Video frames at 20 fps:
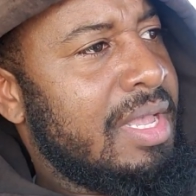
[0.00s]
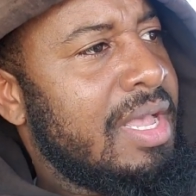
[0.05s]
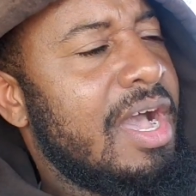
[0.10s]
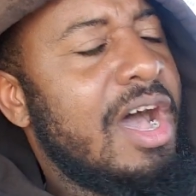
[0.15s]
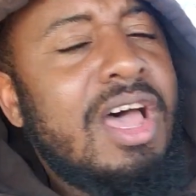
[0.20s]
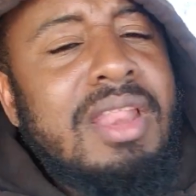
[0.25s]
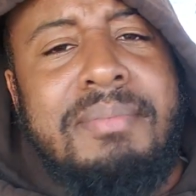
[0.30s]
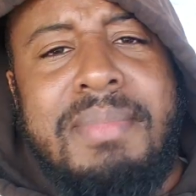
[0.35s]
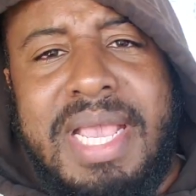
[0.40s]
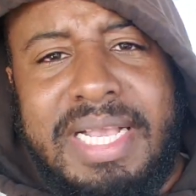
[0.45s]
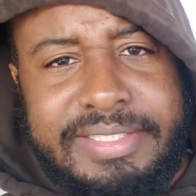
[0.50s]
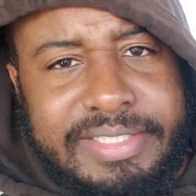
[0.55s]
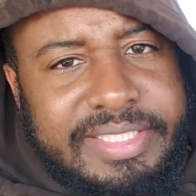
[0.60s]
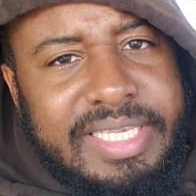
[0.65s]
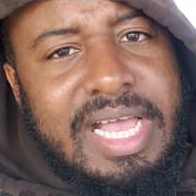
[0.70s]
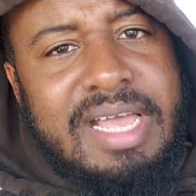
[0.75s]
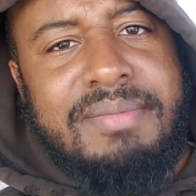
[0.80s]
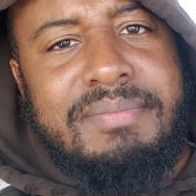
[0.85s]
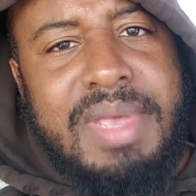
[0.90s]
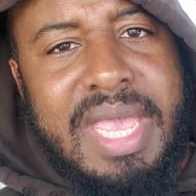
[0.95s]
Heung Min
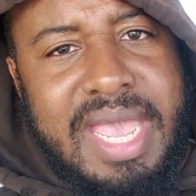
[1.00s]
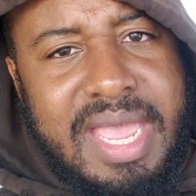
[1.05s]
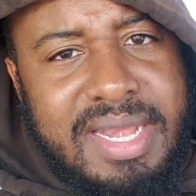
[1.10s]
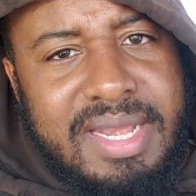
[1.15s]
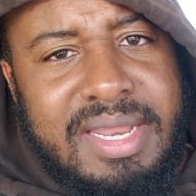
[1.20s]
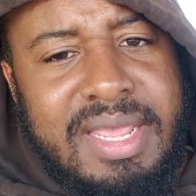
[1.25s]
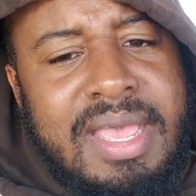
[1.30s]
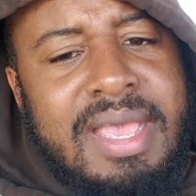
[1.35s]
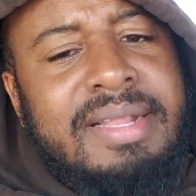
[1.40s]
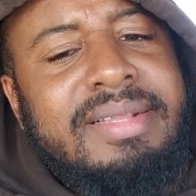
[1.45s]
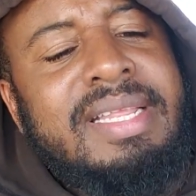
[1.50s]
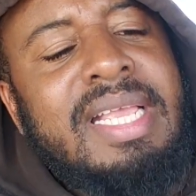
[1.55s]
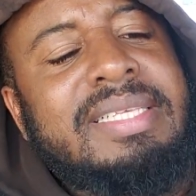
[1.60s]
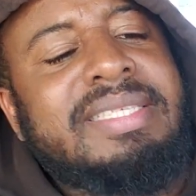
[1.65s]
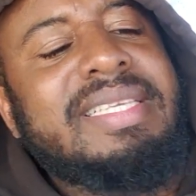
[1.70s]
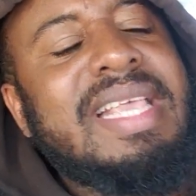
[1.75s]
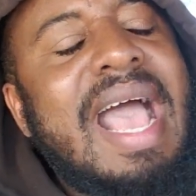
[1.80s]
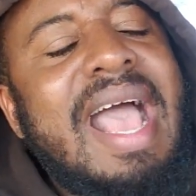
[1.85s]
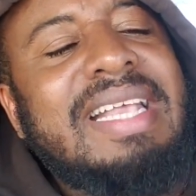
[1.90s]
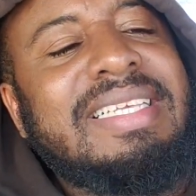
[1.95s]
Son, man,
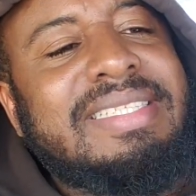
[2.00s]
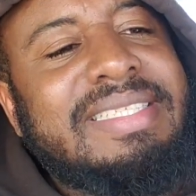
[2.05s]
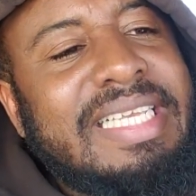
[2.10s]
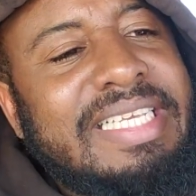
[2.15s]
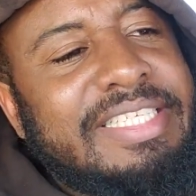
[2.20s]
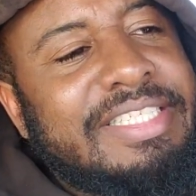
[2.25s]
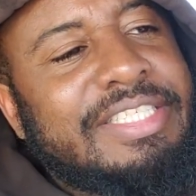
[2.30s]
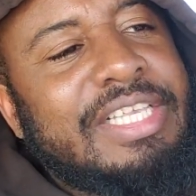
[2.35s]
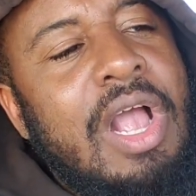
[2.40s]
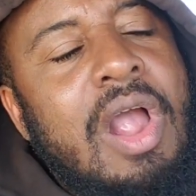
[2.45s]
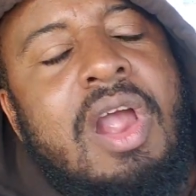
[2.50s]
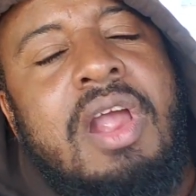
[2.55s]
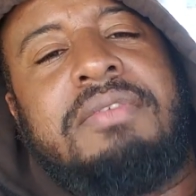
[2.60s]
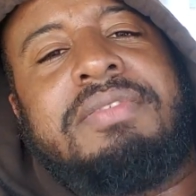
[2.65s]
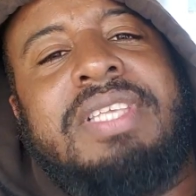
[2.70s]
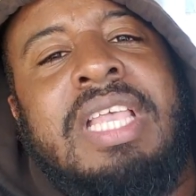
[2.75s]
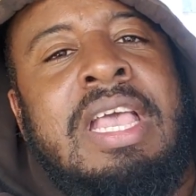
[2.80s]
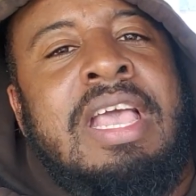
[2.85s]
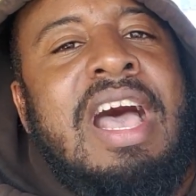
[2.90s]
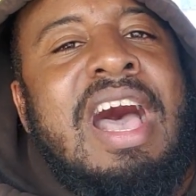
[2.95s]
this guy
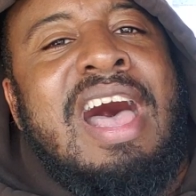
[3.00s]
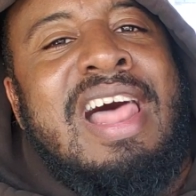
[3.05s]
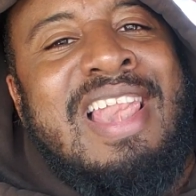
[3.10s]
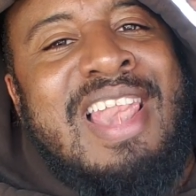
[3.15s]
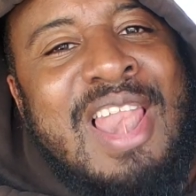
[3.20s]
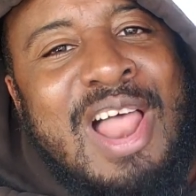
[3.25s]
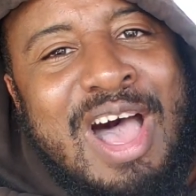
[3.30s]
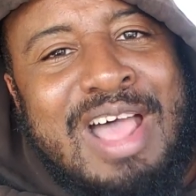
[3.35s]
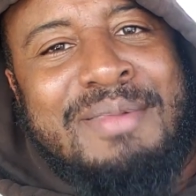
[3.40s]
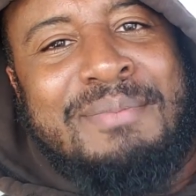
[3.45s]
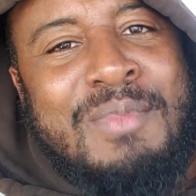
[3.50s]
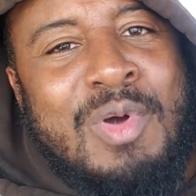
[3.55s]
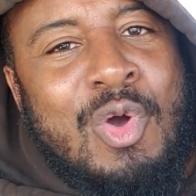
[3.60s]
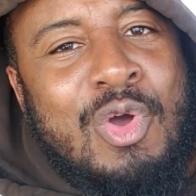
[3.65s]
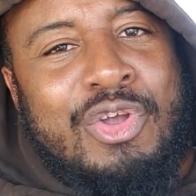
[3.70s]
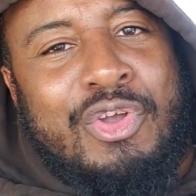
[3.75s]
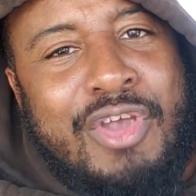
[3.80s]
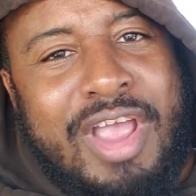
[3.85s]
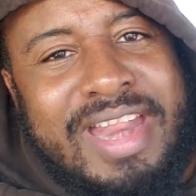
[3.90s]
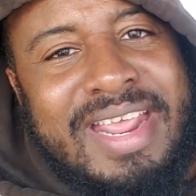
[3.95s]
deserves a lot
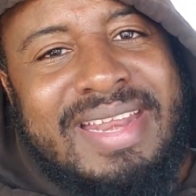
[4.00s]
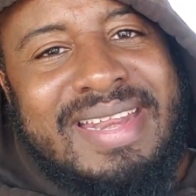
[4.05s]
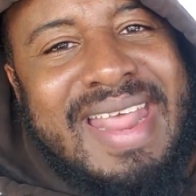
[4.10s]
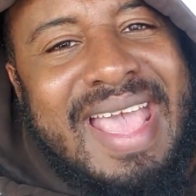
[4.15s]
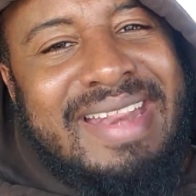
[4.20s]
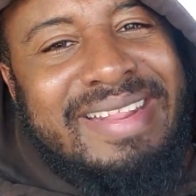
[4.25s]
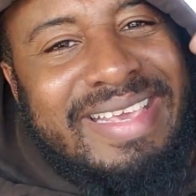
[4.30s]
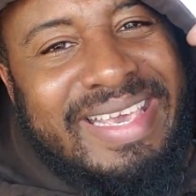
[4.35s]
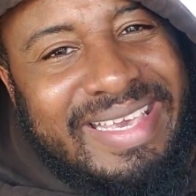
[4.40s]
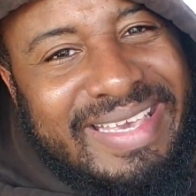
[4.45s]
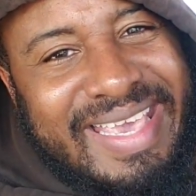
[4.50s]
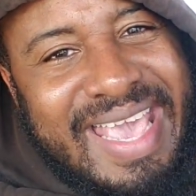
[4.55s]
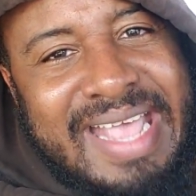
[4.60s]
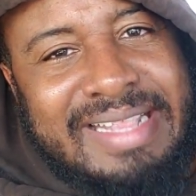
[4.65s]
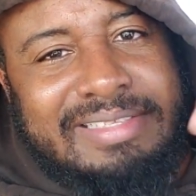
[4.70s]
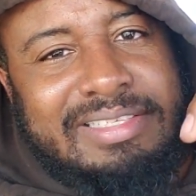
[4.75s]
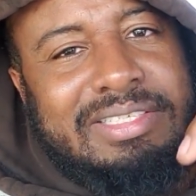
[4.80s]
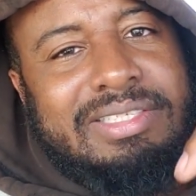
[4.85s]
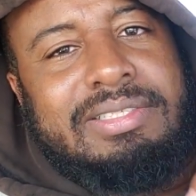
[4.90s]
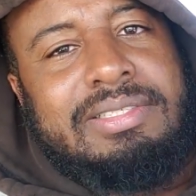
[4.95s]
more credit than he
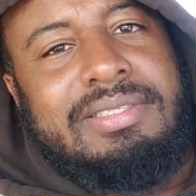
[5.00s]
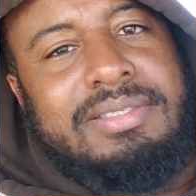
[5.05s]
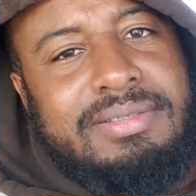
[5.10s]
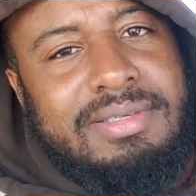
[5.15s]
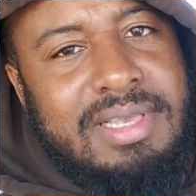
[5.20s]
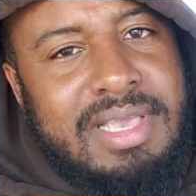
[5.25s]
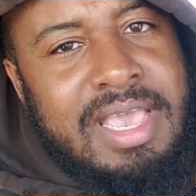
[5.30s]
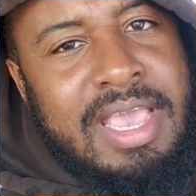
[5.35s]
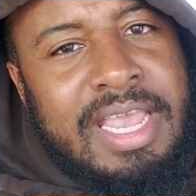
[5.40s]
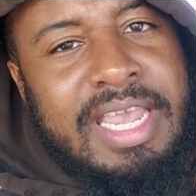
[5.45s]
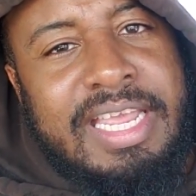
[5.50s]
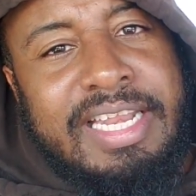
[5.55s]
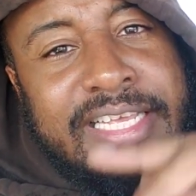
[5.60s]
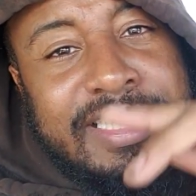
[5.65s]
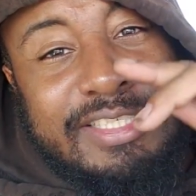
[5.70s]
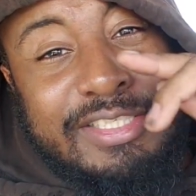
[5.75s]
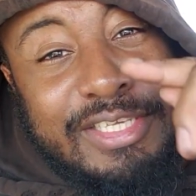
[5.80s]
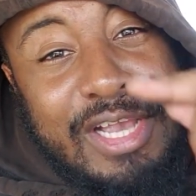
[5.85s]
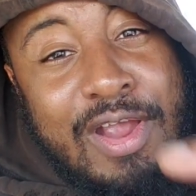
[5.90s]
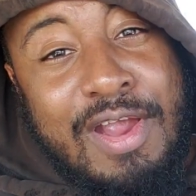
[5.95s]
gets. He
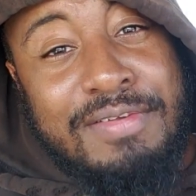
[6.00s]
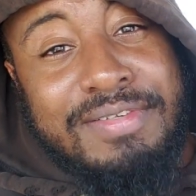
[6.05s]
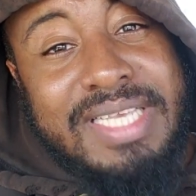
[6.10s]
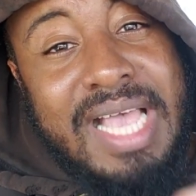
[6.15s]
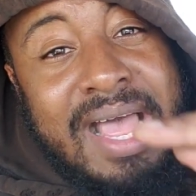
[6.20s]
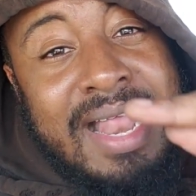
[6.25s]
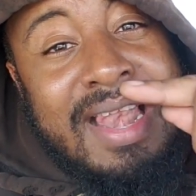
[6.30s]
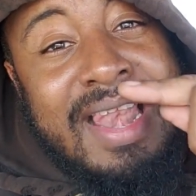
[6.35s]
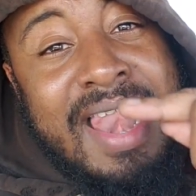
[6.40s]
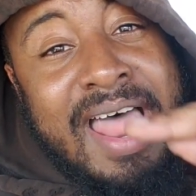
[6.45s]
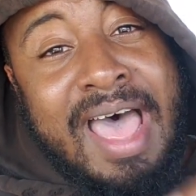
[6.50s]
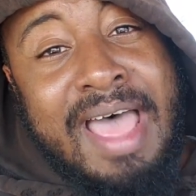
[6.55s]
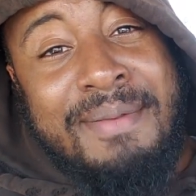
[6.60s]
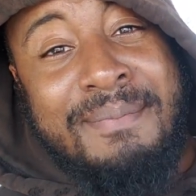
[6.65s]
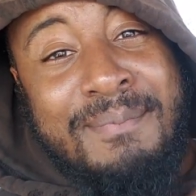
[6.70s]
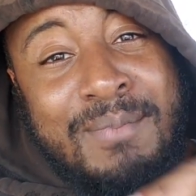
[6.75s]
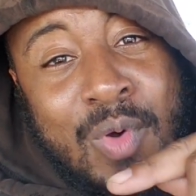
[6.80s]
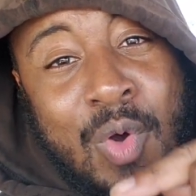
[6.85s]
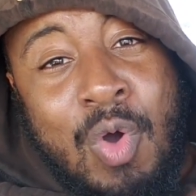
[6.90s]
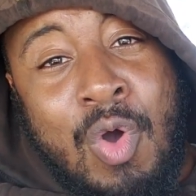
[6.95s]
deserves a lot
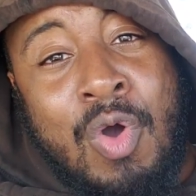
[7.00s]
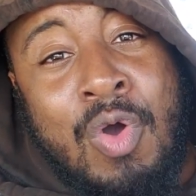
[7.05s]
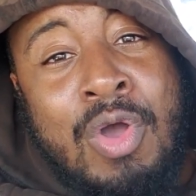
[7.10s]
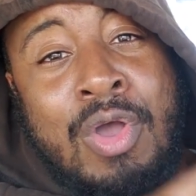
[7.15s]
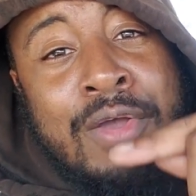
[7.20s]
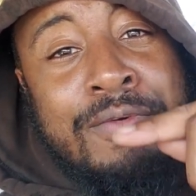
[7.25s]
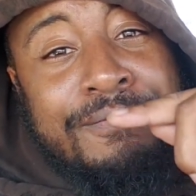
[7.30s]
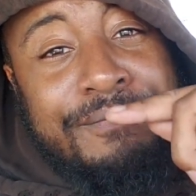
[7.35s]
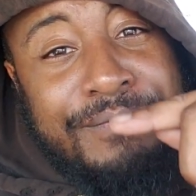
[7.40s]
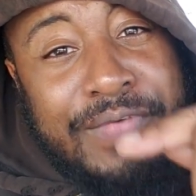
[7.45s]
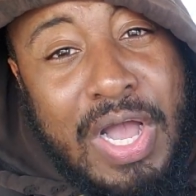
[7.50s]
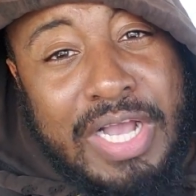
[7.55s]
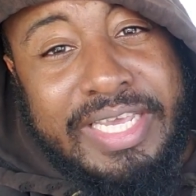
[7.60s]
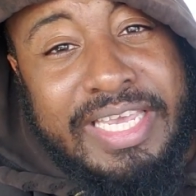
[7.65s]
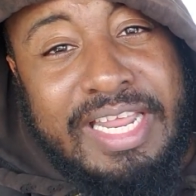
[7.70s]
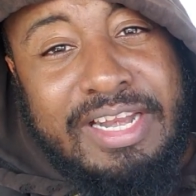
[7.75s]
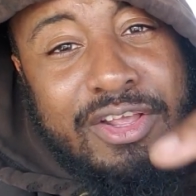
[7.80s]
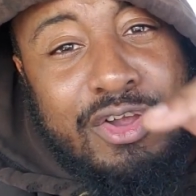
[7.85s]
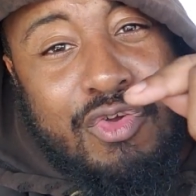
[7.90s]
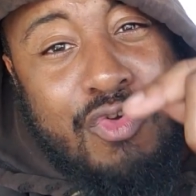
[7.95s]
more
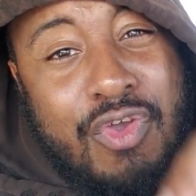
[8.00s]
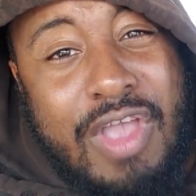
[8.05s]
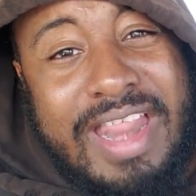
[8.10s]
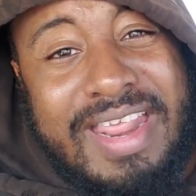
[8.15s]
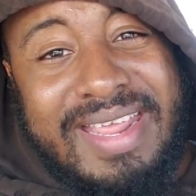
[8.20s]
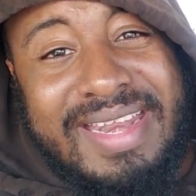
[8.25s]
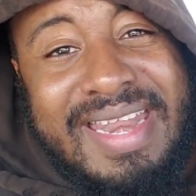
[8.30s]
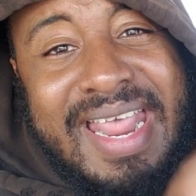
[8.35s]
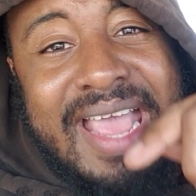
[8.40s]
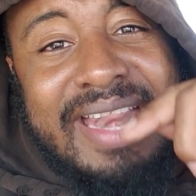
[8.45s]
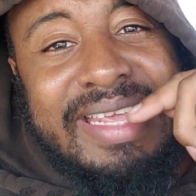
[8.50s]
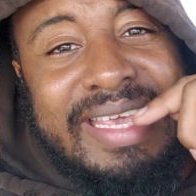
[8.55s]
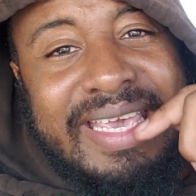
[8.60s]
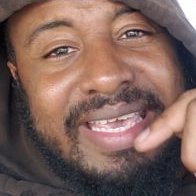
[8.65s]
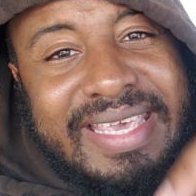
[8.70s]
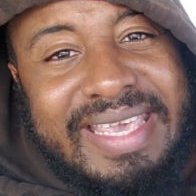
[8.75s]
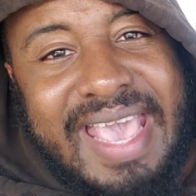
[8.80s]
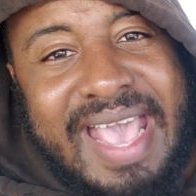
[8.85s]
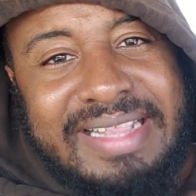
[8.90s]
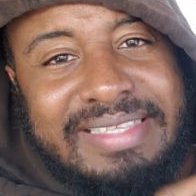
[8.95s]
fucking credit than he
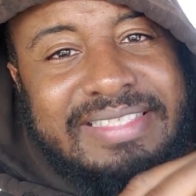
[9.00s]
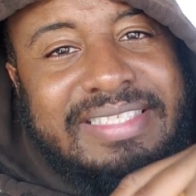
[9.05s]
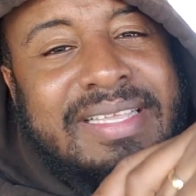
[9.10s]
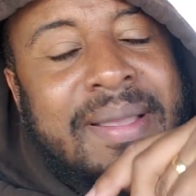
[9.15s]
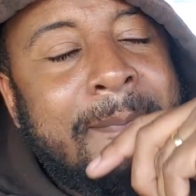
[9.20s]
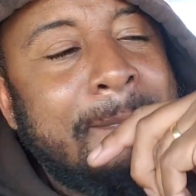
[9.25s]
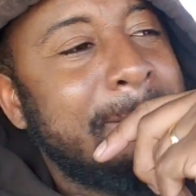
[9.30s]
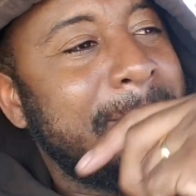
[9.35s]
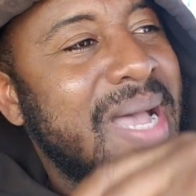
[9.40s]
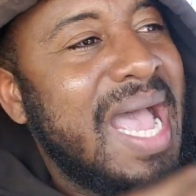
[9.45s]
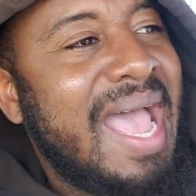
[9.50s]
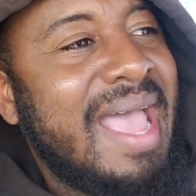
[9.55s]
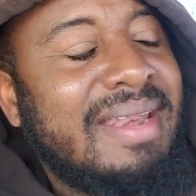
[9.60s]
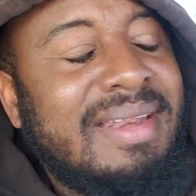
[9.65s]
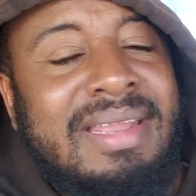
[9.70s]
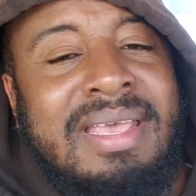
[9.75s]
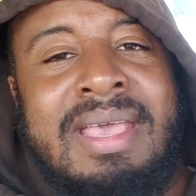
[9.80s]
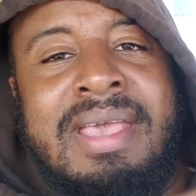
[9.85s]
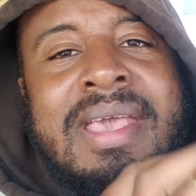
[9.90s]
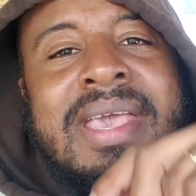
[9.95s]
gets. The
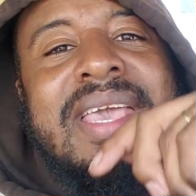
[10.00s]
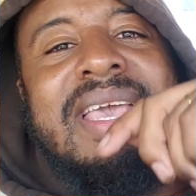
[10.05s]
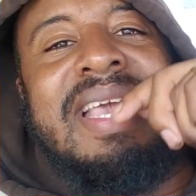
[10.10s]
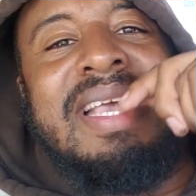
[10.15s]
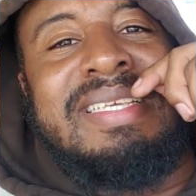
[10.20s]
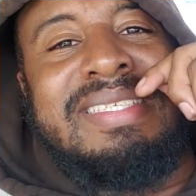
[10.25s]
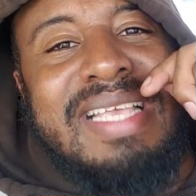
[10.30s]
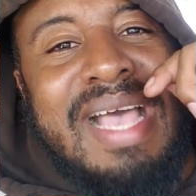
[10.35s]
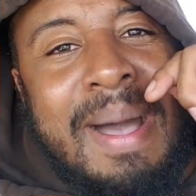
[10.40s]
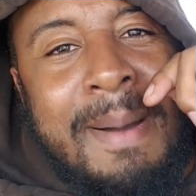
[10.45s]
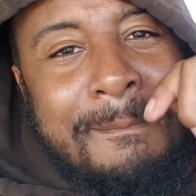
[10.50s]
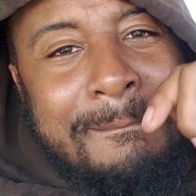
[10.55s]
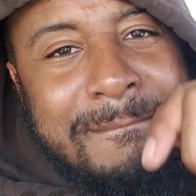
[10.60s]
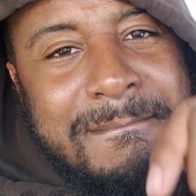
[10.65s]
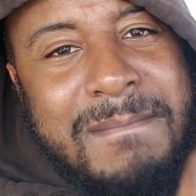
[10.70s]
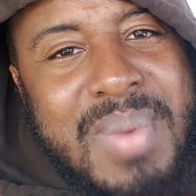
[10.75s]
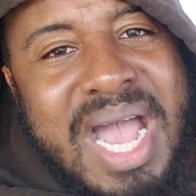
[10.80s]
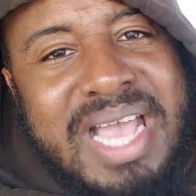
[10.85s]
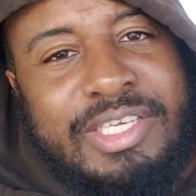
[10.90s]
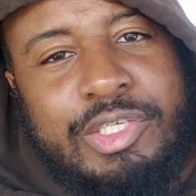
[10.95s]
man is
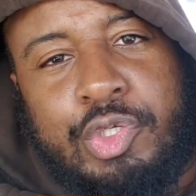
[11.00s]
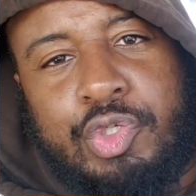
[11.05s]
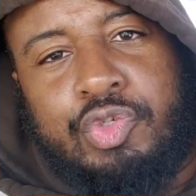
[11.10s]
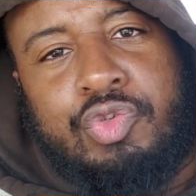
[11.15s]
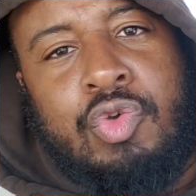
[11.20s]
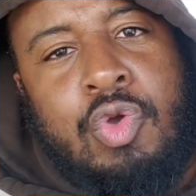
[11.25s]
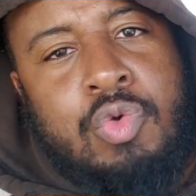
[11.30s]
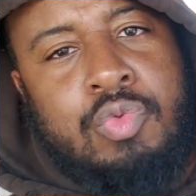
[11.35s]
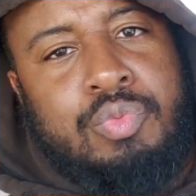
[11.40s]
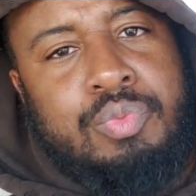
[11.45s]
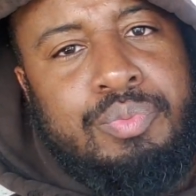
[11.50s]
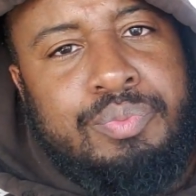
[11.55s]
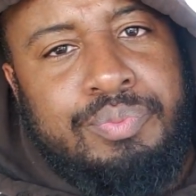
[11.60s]
a maestro.